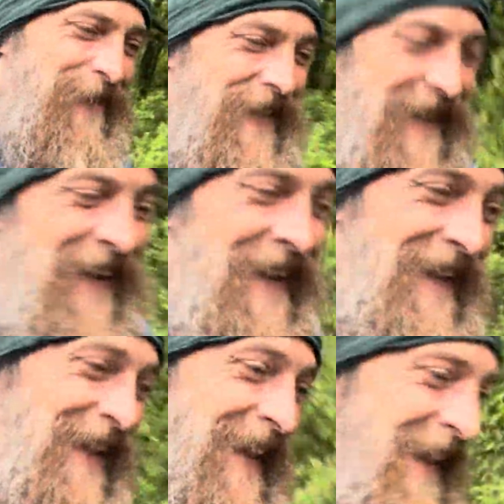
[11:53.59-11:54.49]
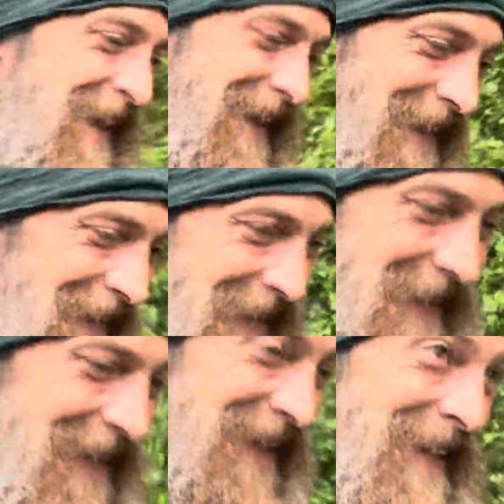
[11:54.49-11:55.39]
there. And
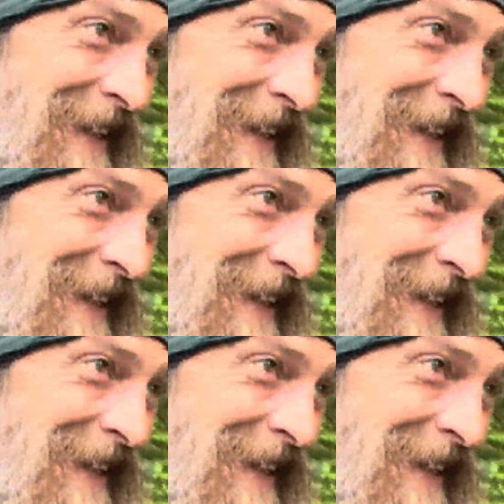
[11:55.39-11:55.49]
that